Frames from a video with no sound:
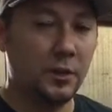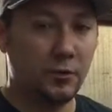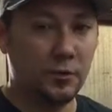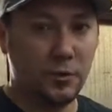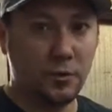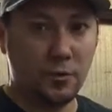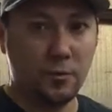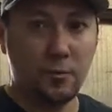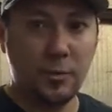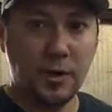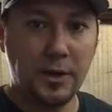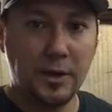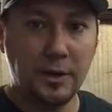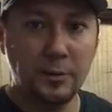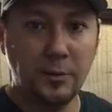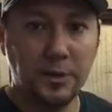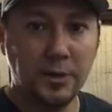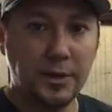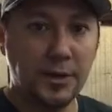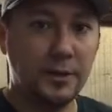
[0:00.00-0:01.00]
So
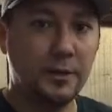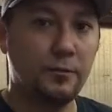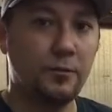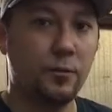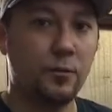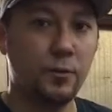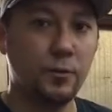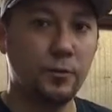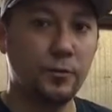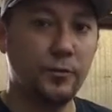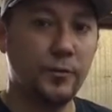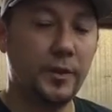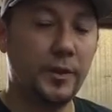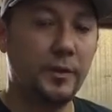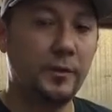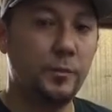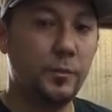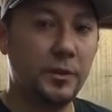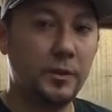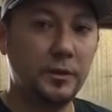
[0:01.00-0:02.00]
behind me I have a roof
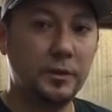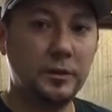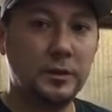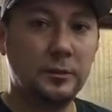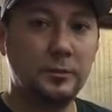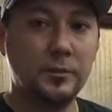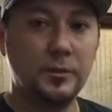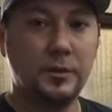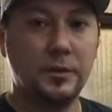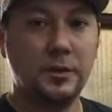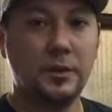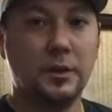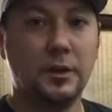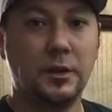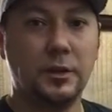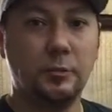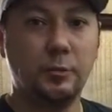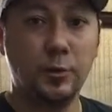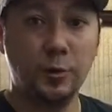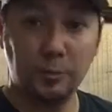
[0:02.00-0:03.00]
that's been dipped
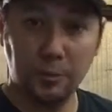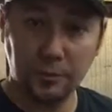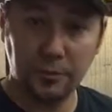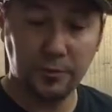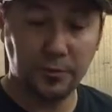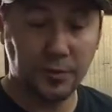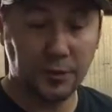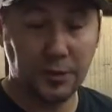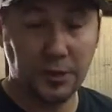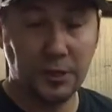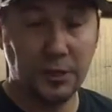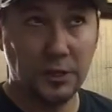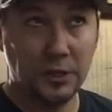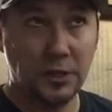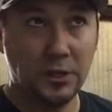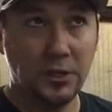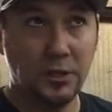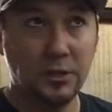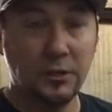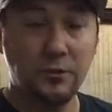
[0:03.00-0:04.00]
uh, purposefully
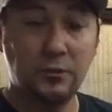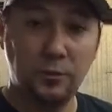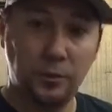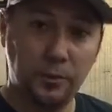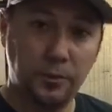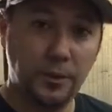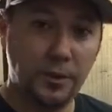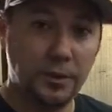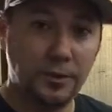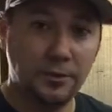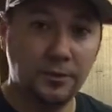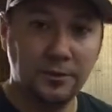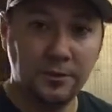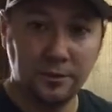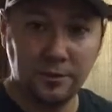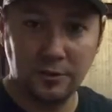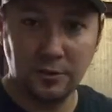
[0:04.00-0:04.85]
too thin.